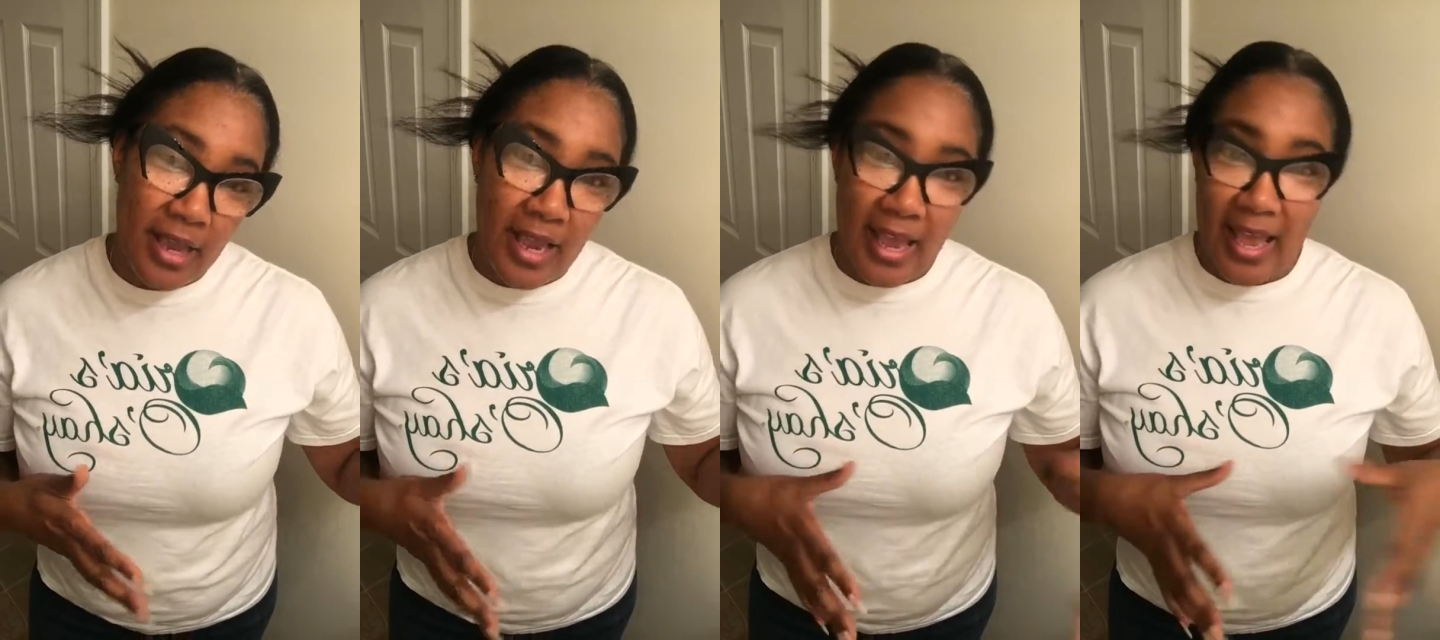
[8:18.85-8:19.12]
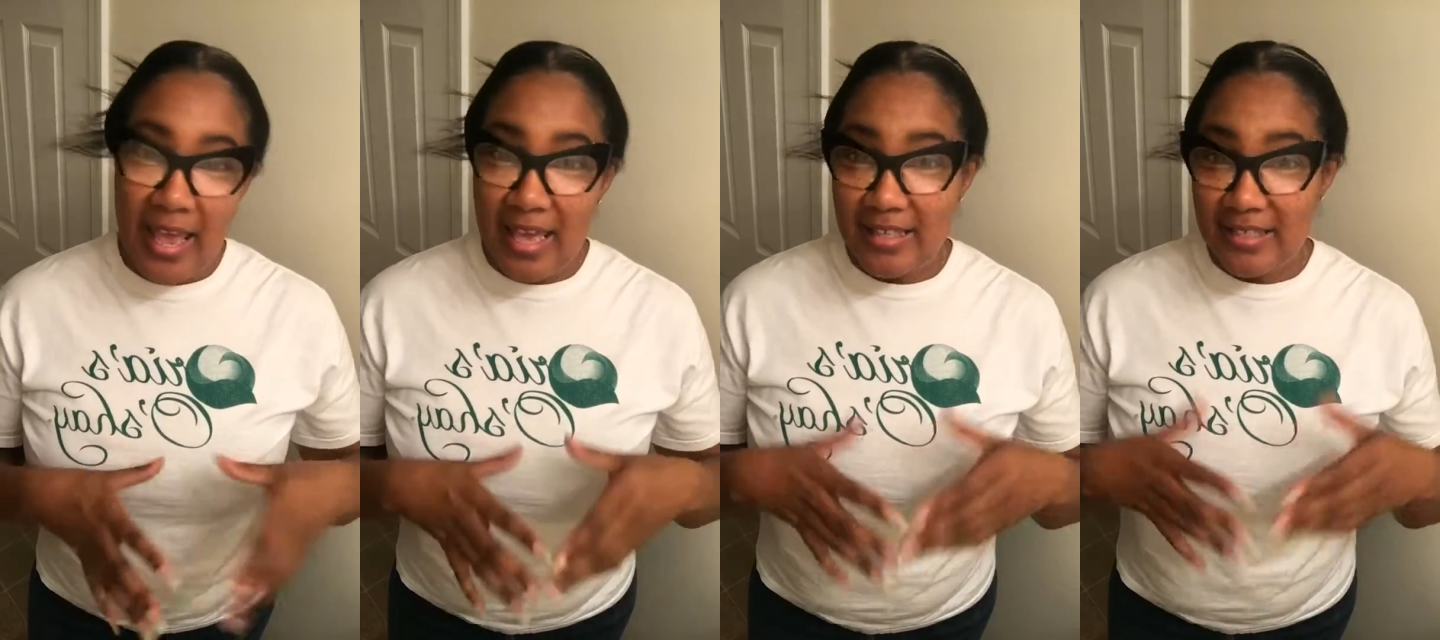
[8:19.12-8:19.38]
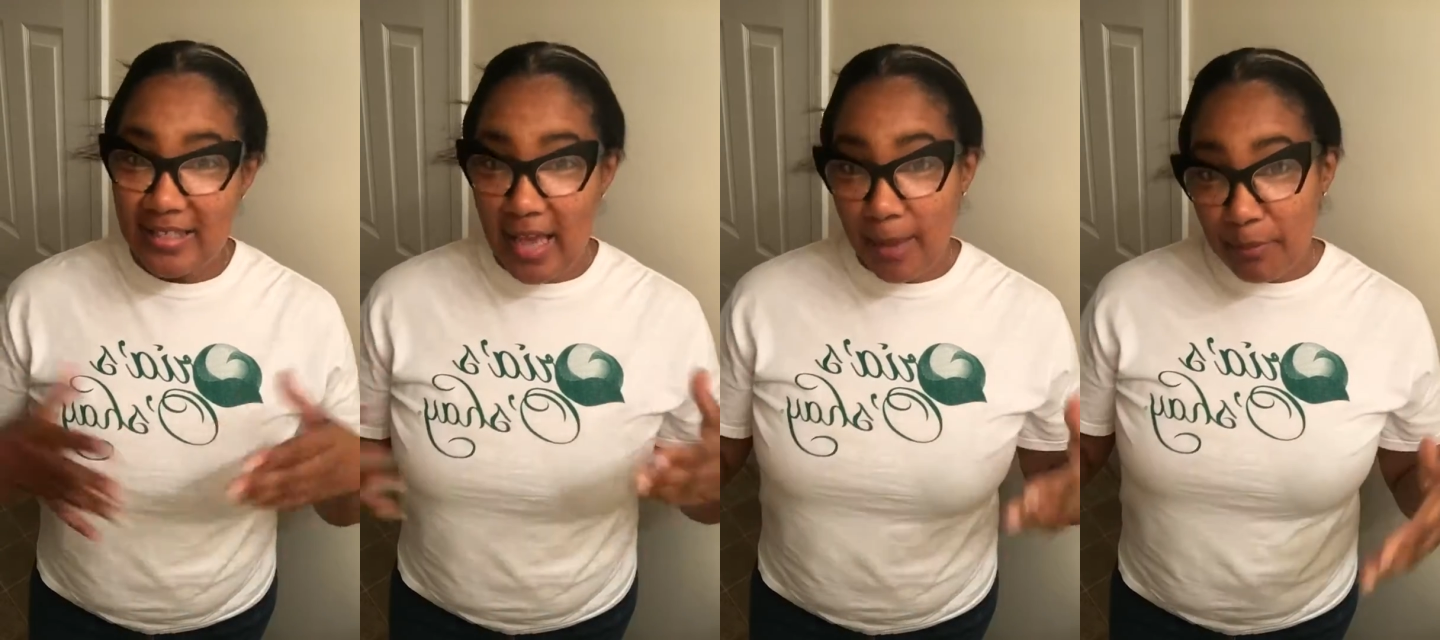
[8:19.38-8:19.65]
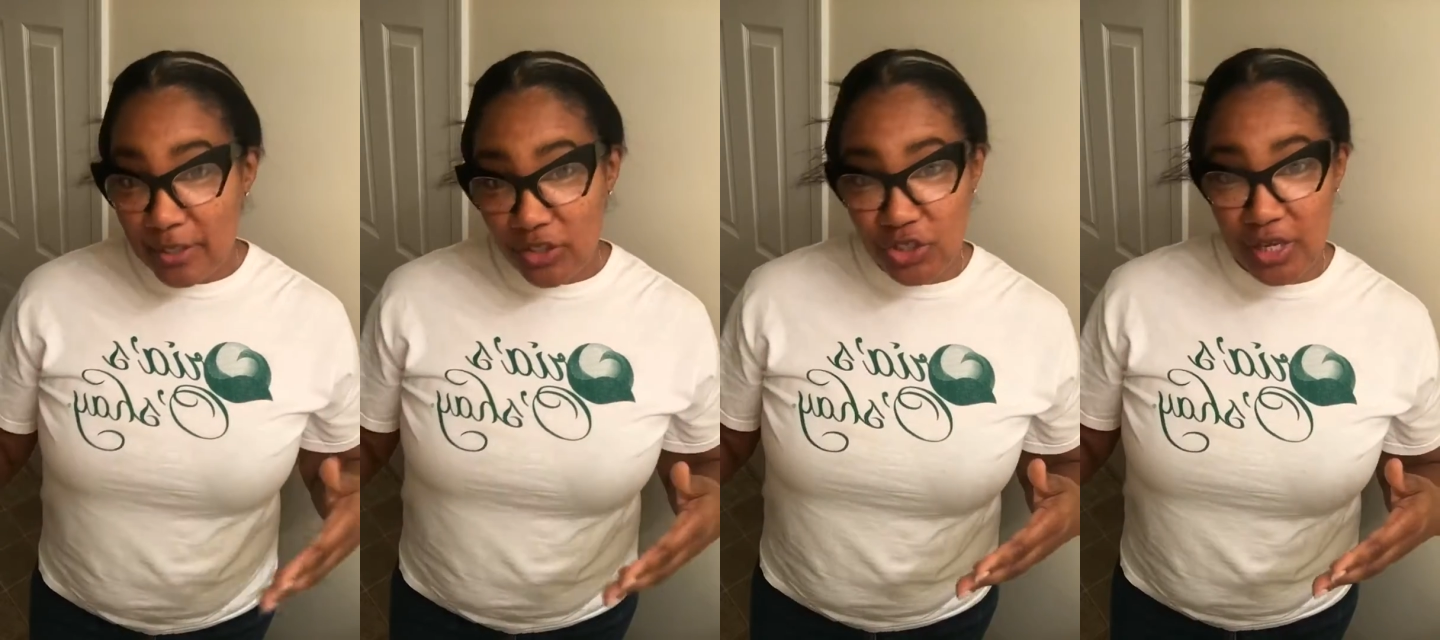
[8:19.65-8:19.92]
It has not
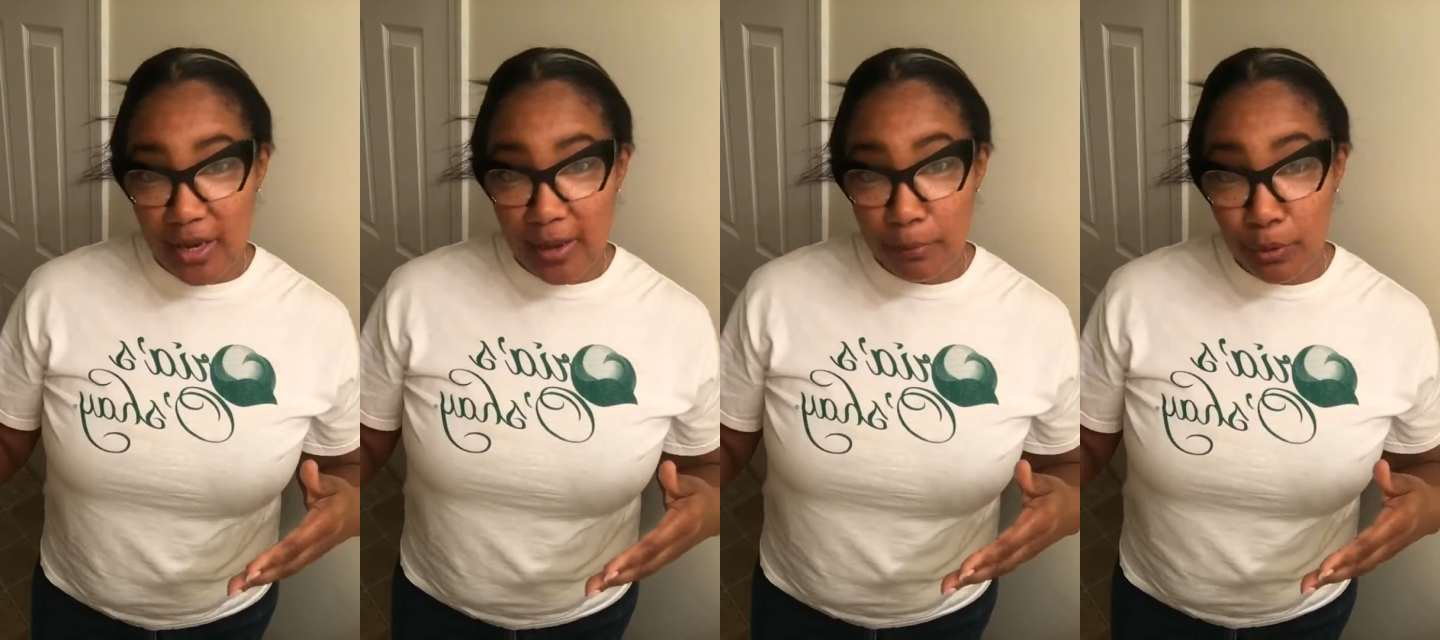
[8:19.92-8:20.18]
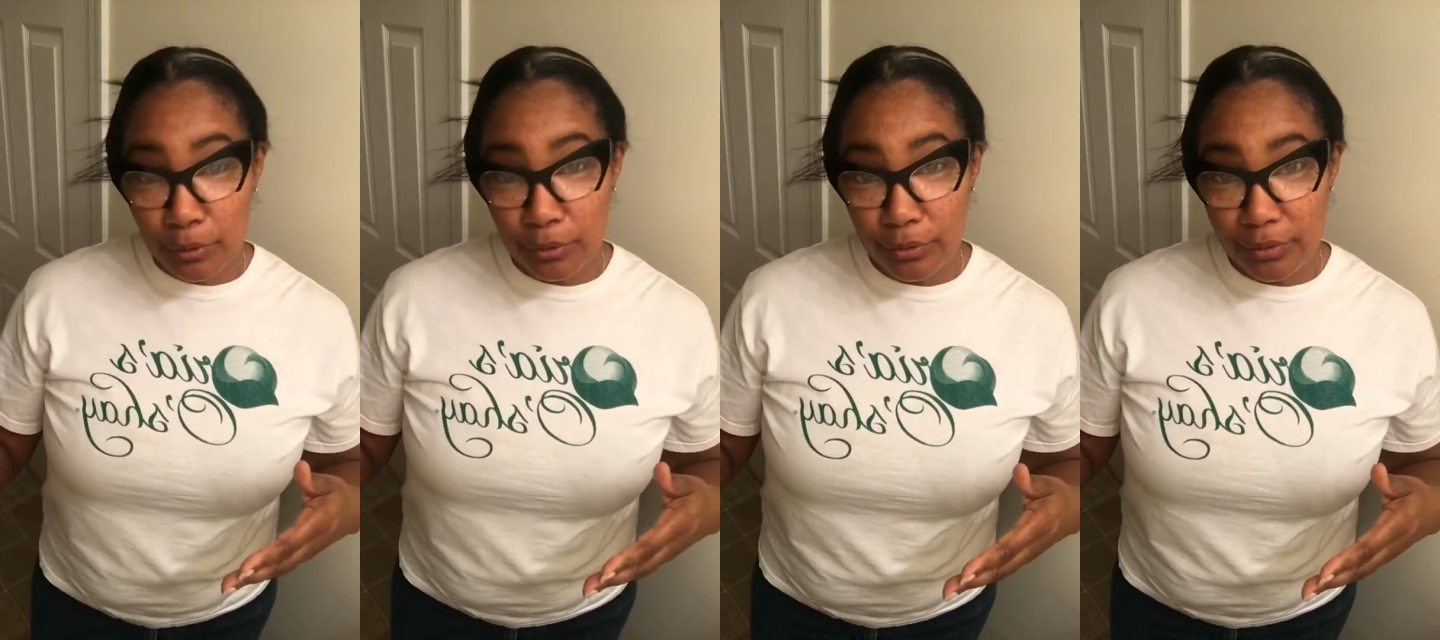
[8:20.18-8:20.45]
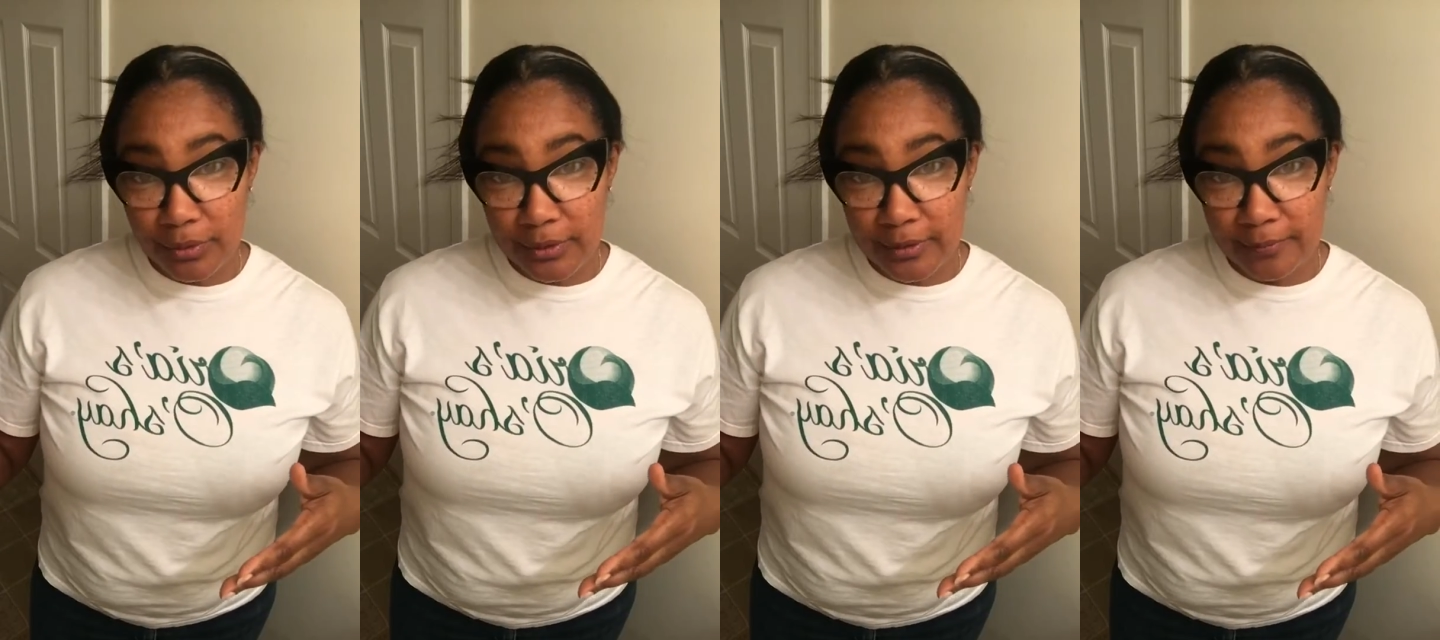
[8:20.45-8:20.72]
been shampooed.